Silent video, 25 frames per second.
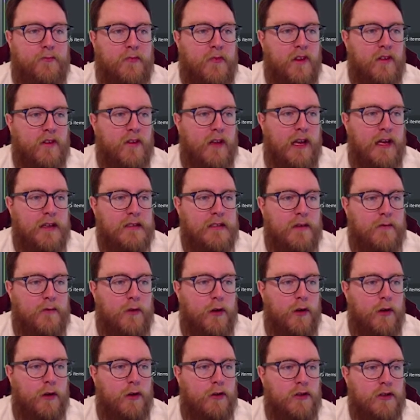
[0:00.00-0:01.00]
So let's have a
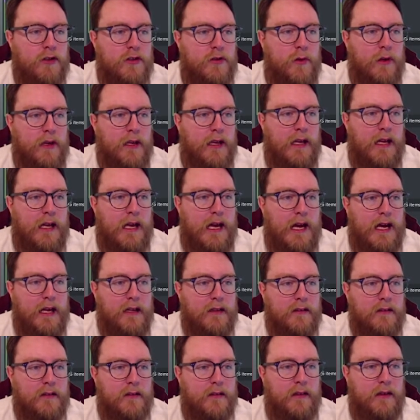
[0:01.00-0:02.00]
look just quickly
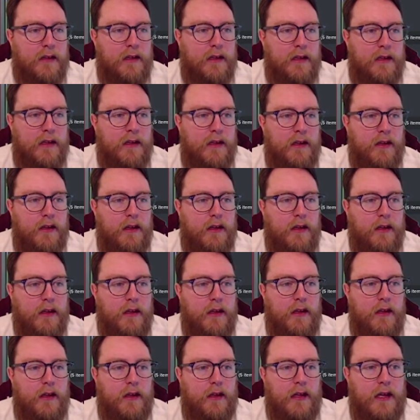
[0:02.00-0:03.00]
at
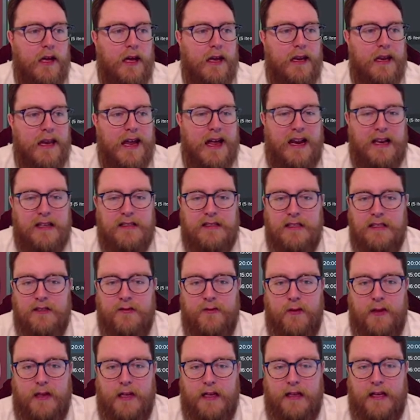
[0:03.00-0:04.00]
the analysis
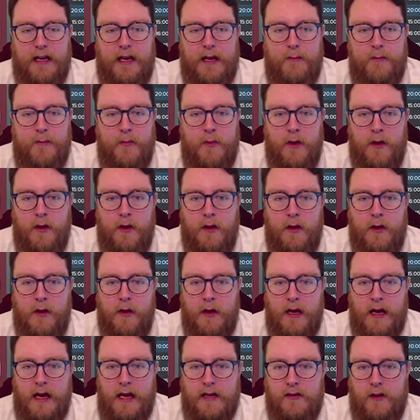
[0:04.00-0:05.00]
for that game,
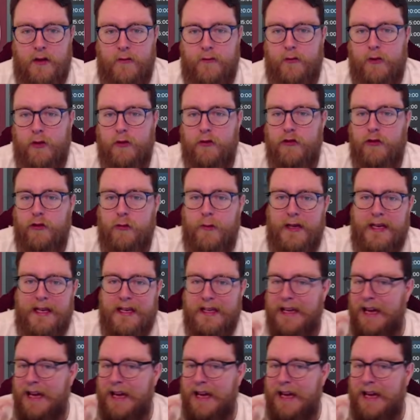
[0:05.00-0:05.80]
as I forgot to do it in